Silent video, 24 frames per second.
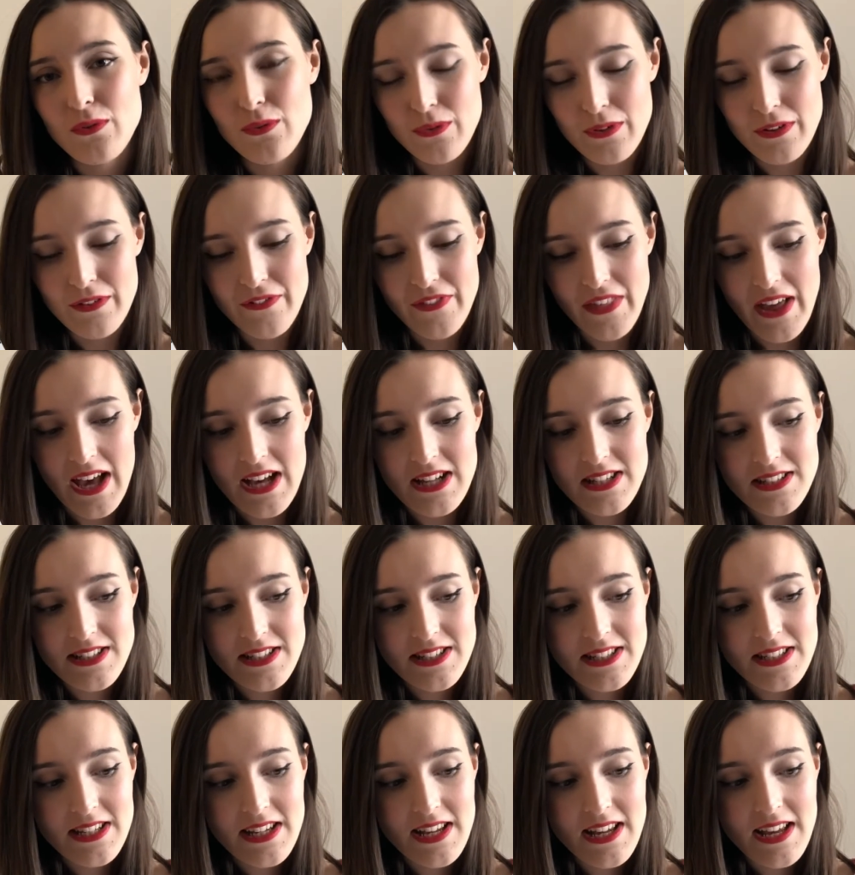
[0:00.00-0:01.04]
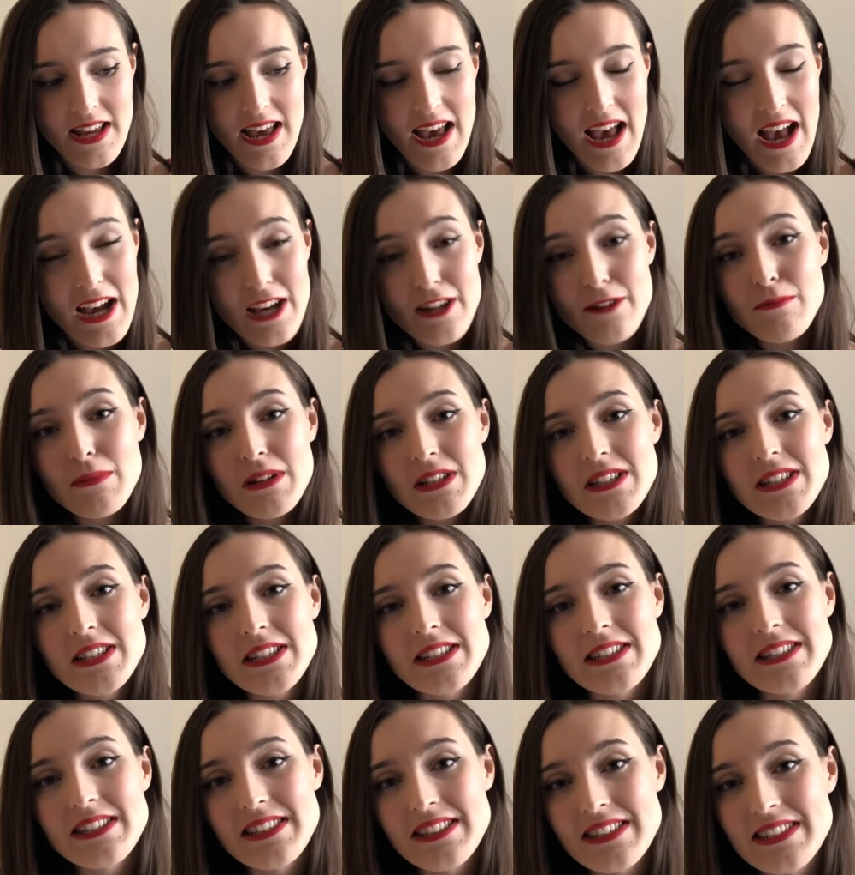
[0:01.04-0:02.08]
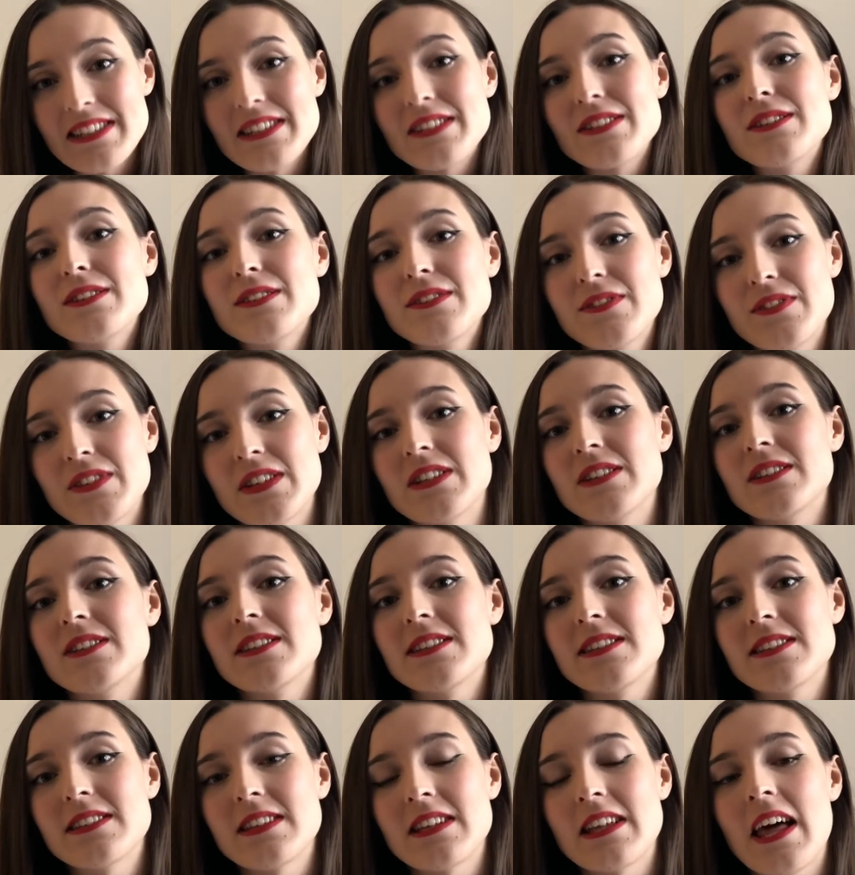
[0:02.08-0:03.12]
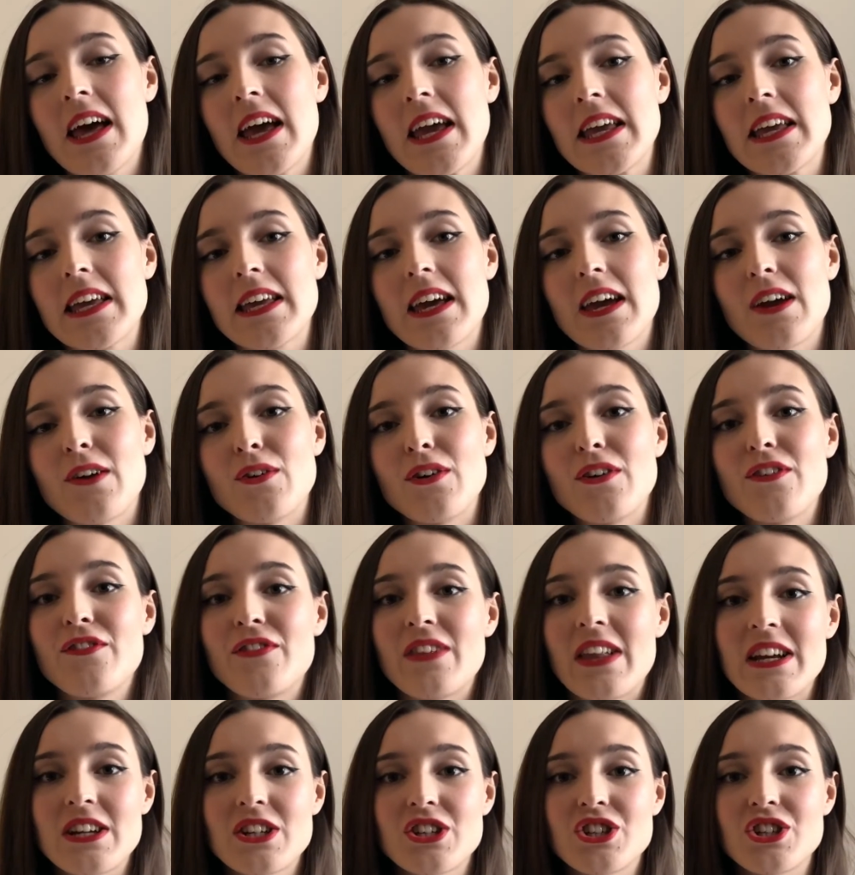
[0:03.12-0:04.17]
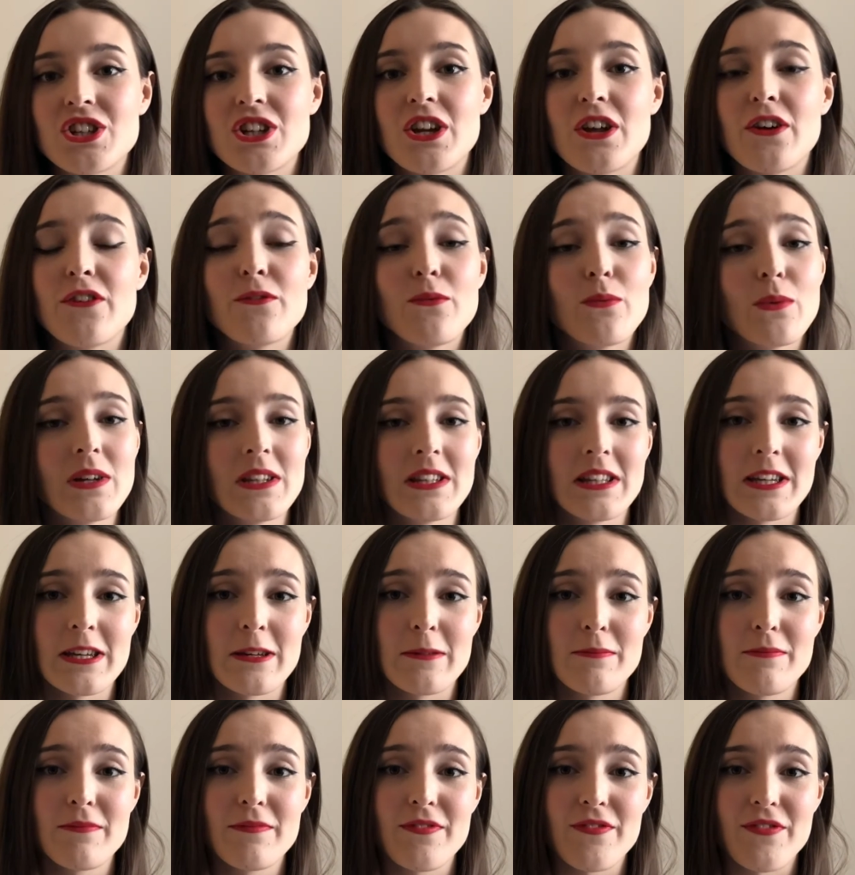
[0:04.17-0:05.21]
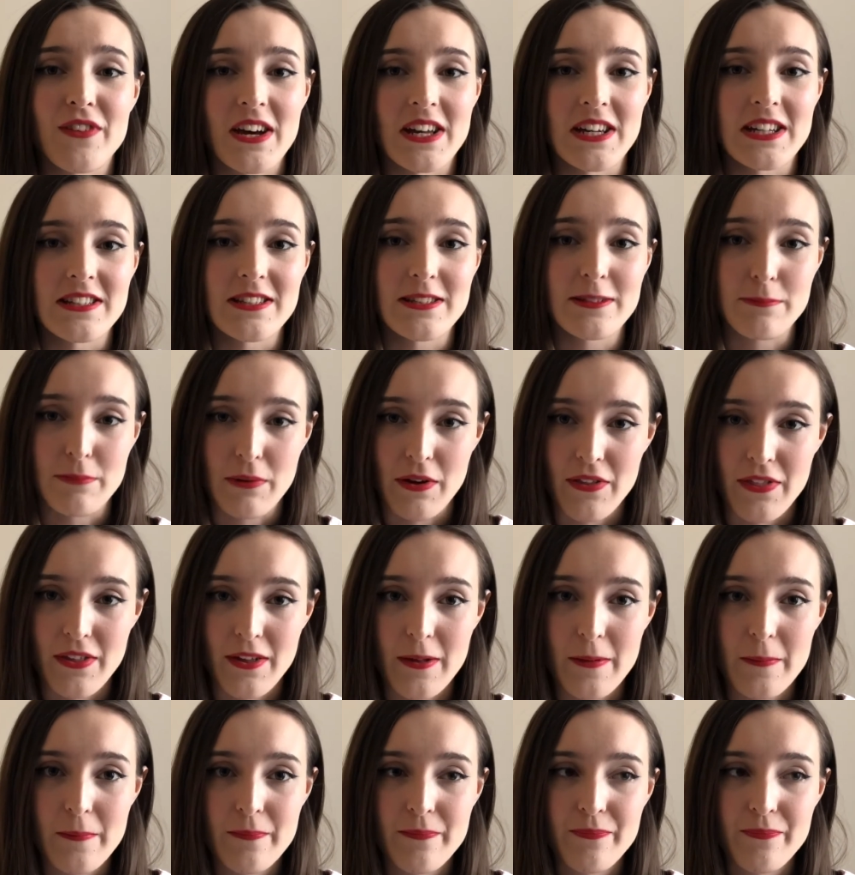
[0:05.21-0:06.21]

all of that, Edmund still feels like a reflection of William, Fanny's brother.